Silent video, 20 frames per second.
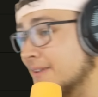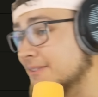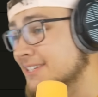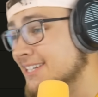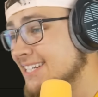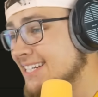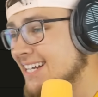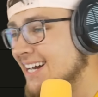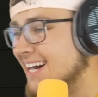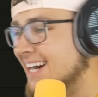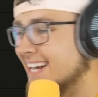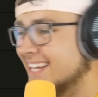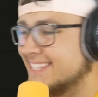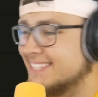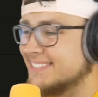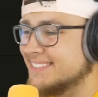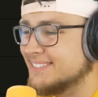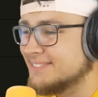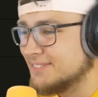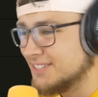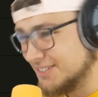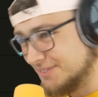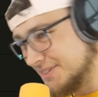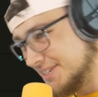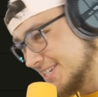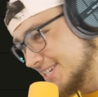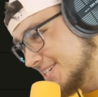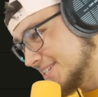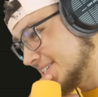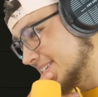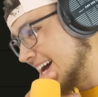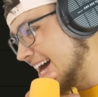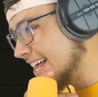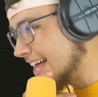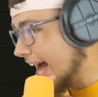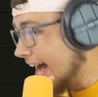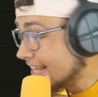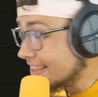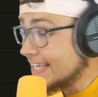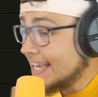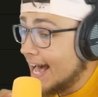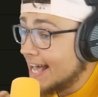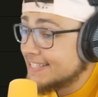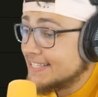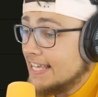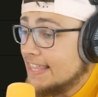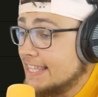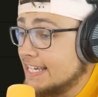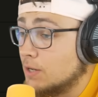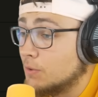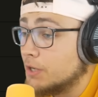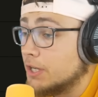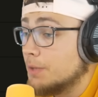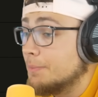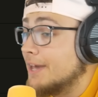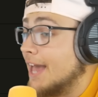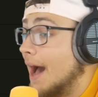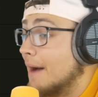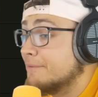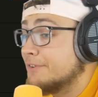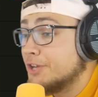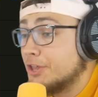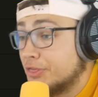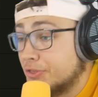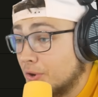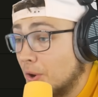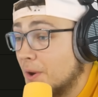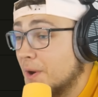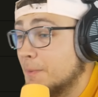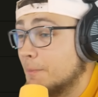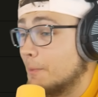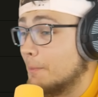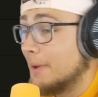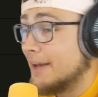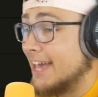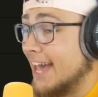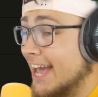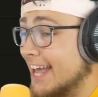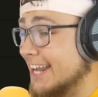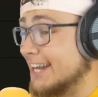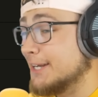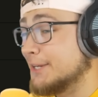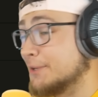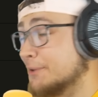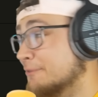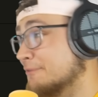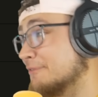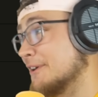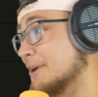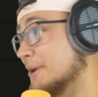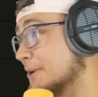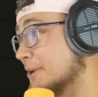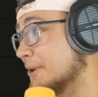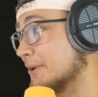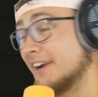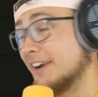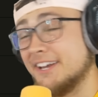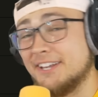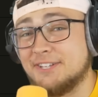it, dude, what do we do? Guys, I think we're going to be having to throw him in mechanical failure as